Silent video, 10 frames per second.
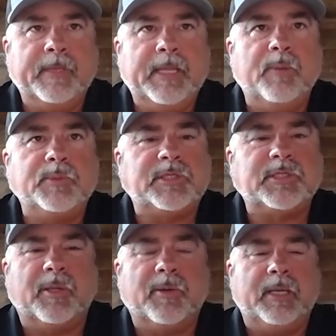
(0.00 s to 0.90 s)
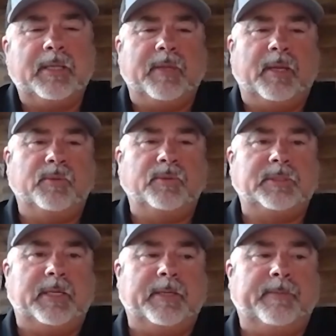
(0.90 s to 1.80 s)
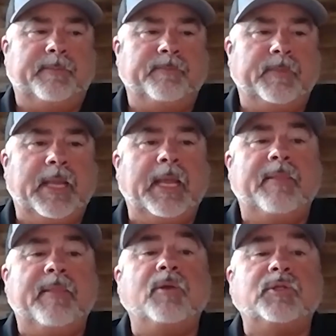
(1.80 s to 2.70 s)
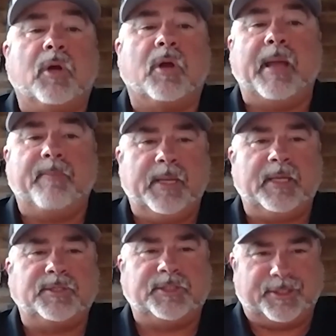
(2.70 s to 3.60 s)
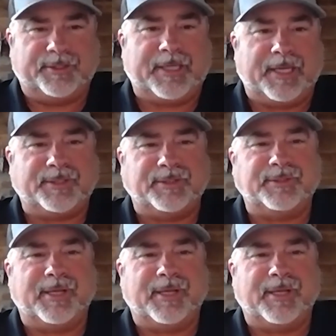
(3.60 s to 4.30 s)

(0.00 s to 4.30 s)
it was just learning those, and those are my biggest successes.